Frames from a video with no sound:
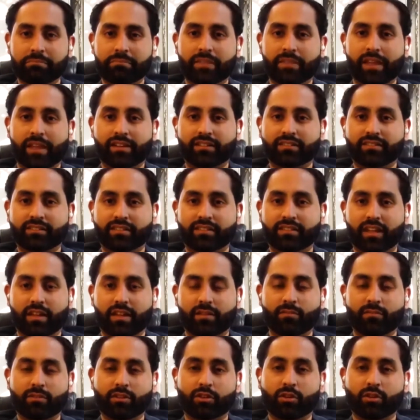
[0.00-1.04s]

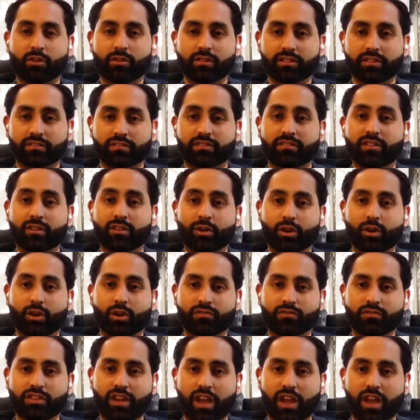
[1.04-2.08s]
landscape, we call this theory
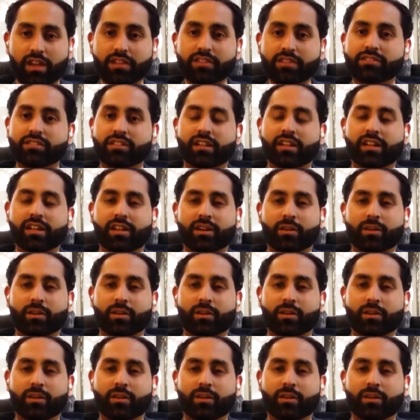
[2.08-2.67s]
of change,